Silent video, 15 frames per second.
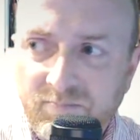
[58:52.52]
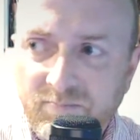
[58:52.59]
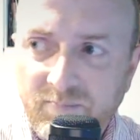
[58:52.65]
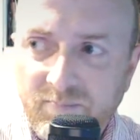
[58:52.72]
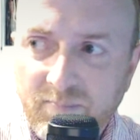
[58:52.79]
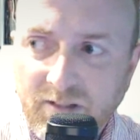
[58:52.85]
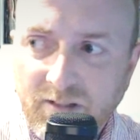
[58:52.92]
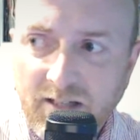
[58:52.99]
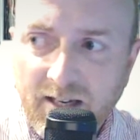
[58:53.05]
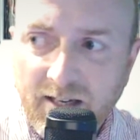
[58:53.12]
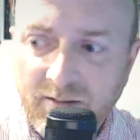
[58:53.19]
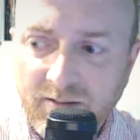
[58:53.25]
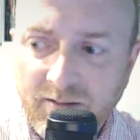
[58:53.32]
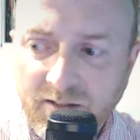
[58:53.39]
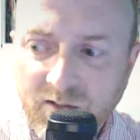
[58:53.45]

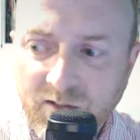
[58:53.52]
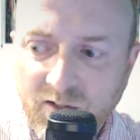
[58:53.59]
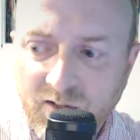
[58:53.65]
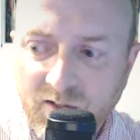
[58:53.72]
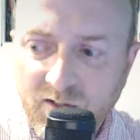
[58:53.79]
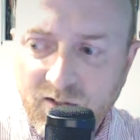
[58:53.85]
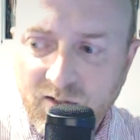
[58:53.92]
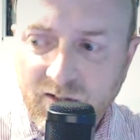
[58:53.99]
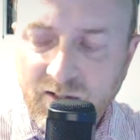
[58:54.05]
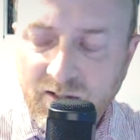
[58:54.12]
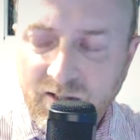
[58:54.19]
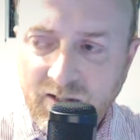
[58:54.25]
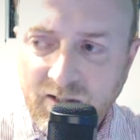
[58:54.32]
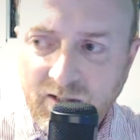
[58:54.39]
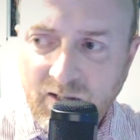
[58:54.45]
yeah, it's just,
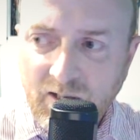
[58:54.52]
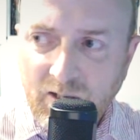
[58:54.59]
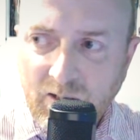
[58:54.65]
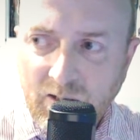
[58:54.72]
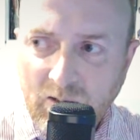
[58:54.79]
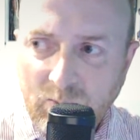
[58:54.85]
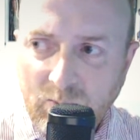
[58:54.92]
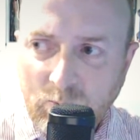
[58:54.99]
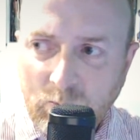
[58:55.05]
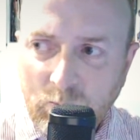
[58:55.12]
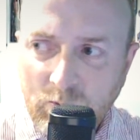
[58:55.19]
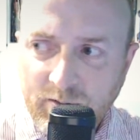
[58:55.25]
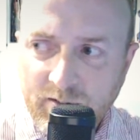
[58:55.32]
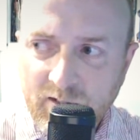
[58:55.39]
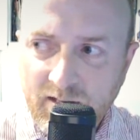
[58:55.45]
and we
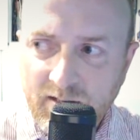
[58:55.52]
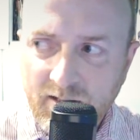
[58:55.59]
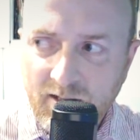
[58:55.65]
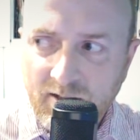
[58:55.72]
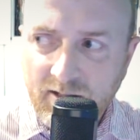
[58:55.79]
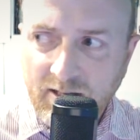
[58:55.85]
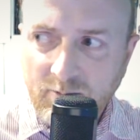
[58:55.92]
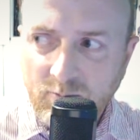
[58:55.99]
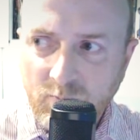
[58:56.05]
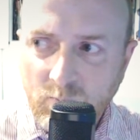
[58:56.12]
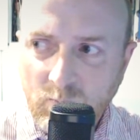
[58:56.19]
want to, I think,